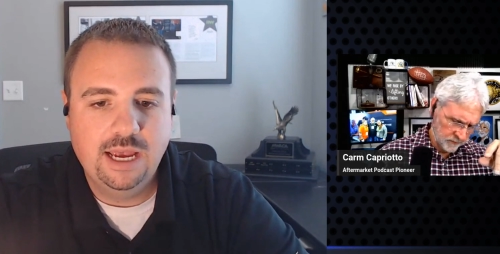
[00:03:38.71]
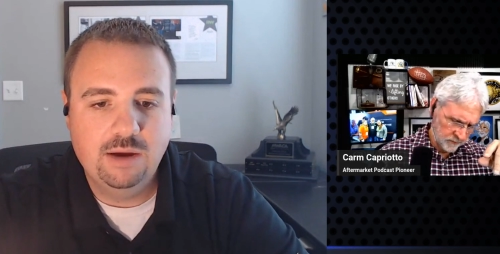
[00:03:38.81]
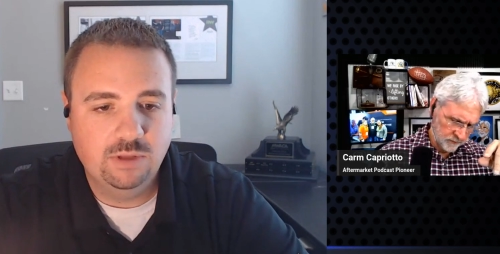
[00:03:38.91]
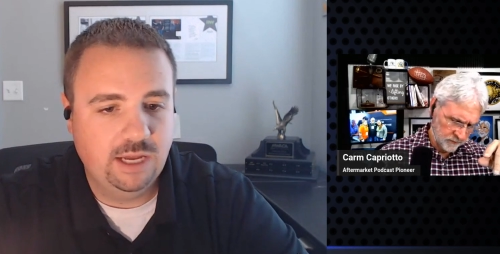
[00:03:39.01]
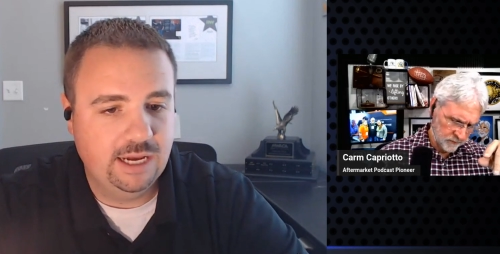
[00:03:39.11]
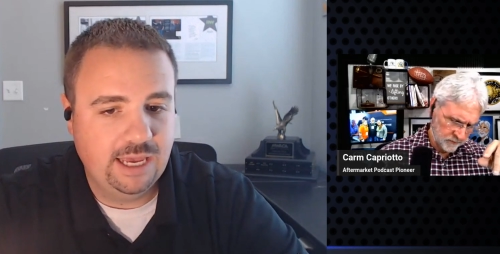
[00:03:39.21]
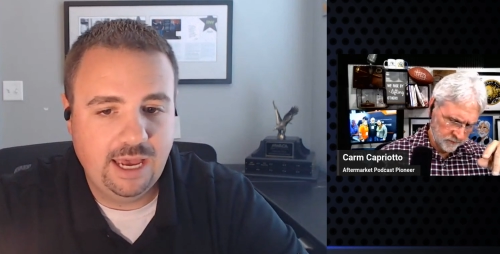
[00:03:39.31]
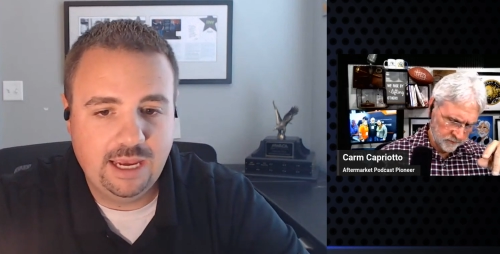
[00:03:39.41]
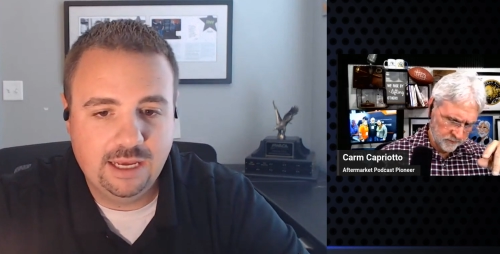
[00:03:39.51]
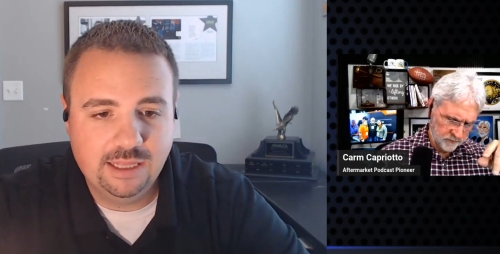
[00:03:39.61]
Speaker 1: And we're like,
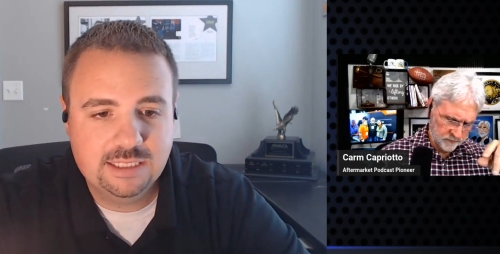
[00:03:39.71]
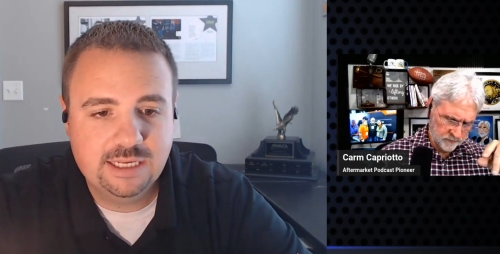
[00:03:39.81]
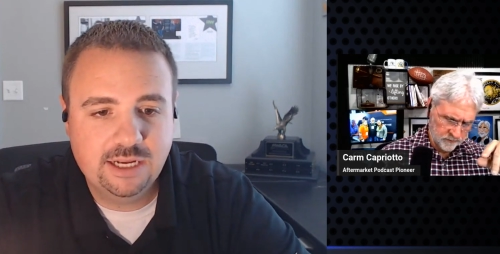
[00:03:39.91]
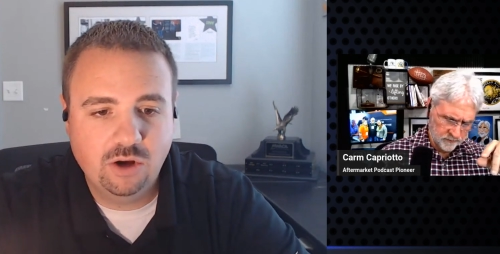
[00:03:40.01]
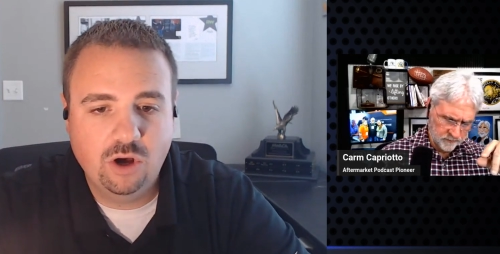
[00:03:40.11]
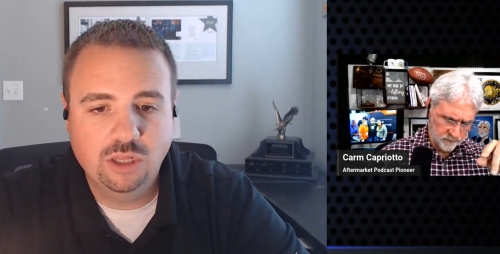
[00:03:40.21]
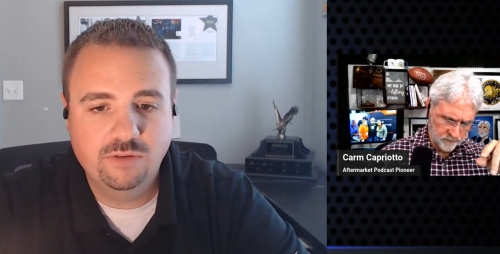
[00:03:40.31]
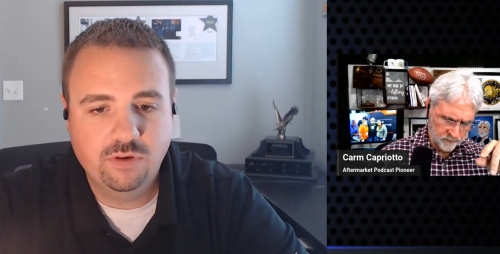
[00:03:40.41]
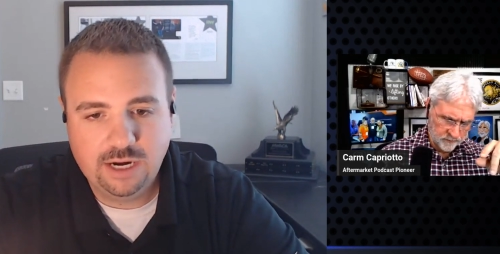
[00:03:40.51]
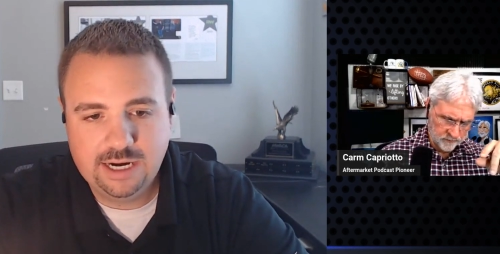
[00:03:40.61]
hey, let's get all
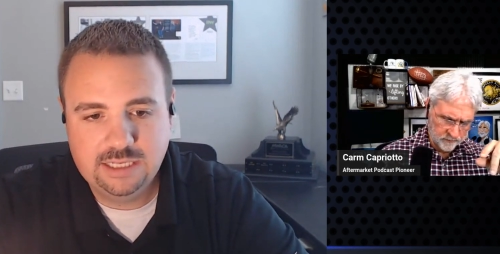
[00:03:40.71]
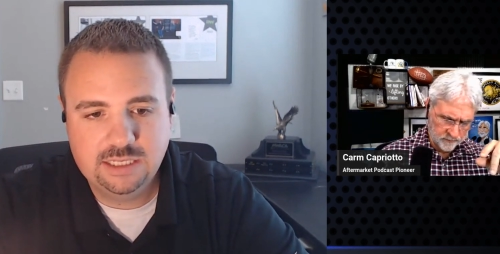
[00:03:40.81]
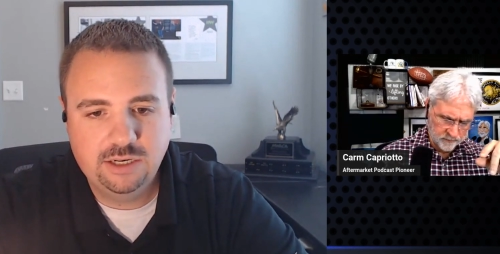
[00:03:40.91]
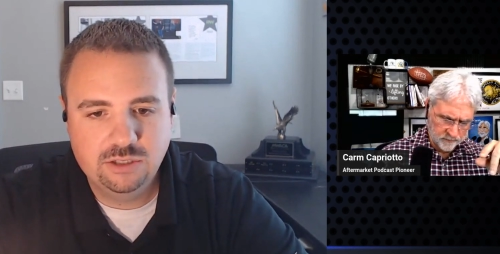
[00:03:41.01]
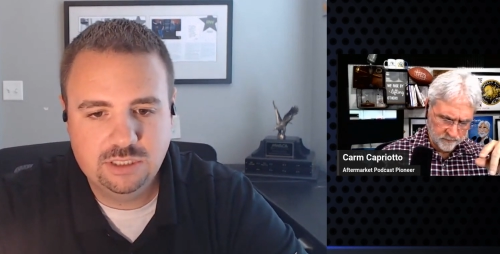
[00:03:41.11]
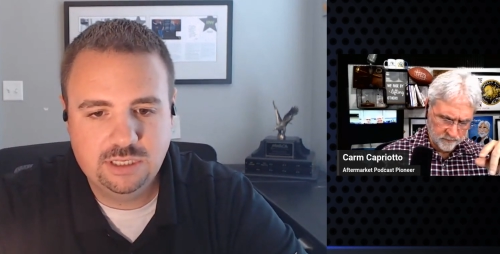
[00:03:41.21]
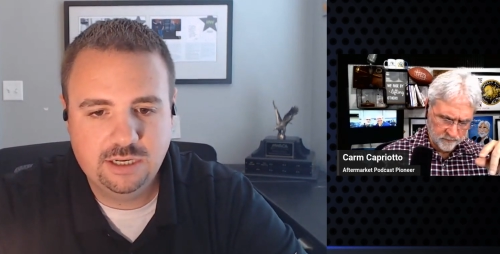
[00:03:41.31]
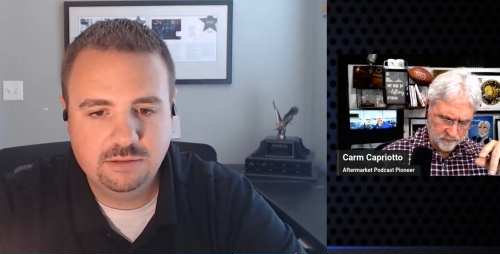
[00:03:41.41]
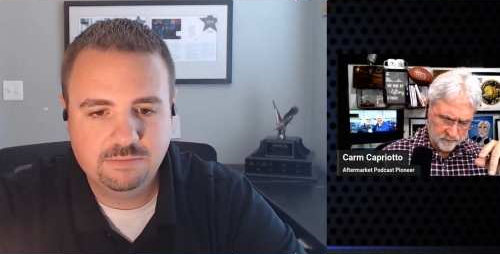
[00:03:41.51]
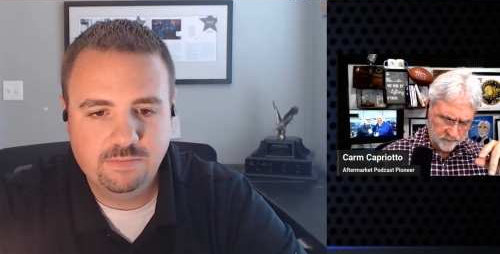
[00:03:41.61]
of our eyes and ears in
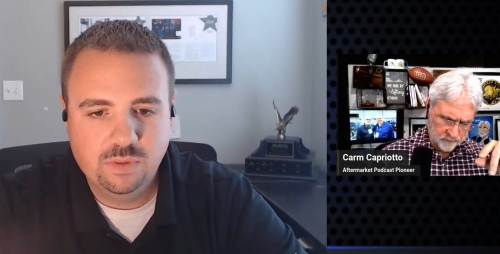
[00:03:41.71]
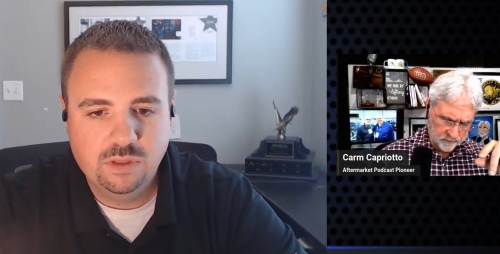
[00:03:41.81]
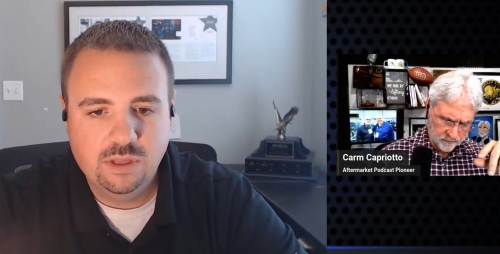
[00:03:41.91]
here